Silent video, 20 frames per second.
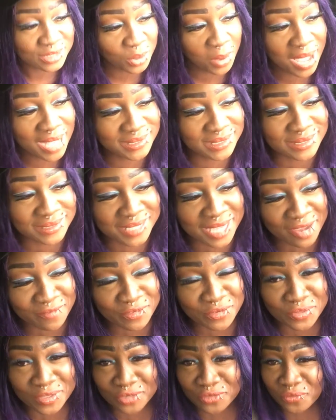I just
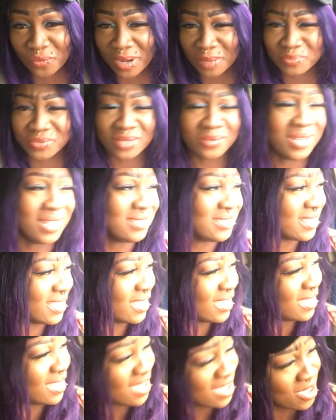gave you the drumstick. What the
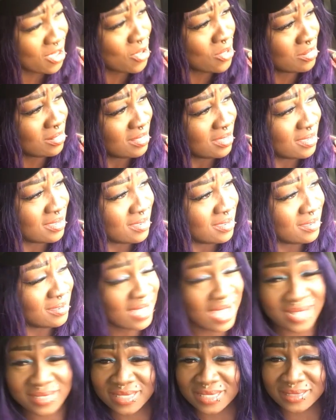hell?
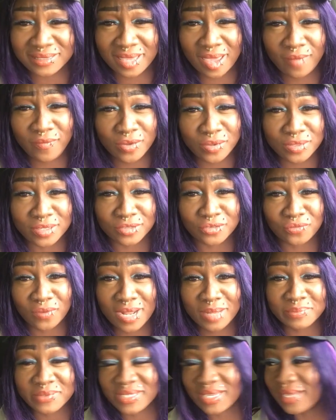I just gave you the
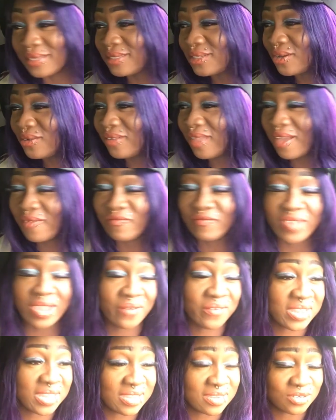drumstick. So
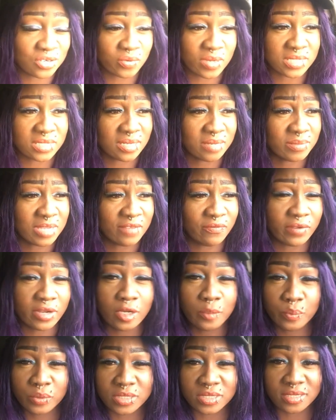very interesting. I'm like,
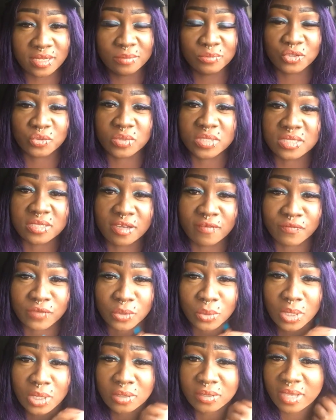very presumptuous of
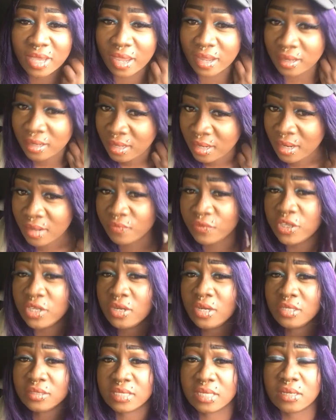you. Okay. You
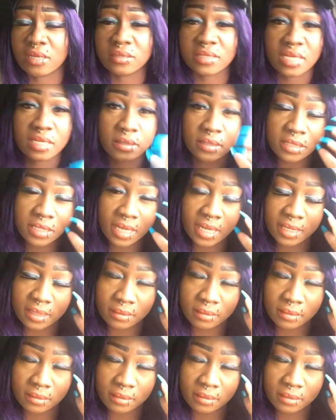know, I was like, oh, so yeah.